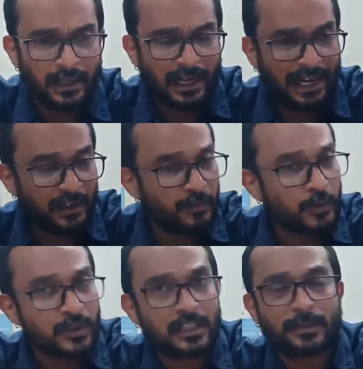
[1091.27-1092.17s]
and of
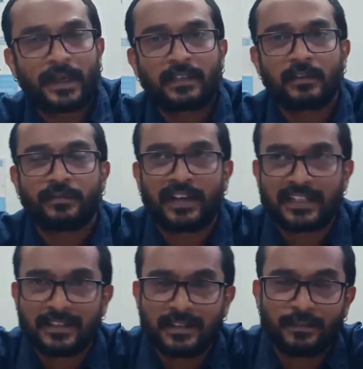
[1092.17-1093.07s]
course the specter of
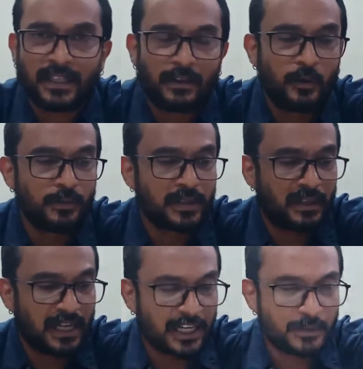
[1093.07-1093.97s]
fascism that looms
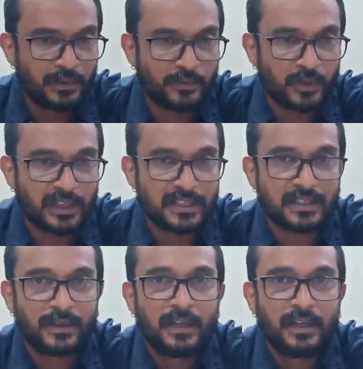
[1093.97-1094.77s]
large before us,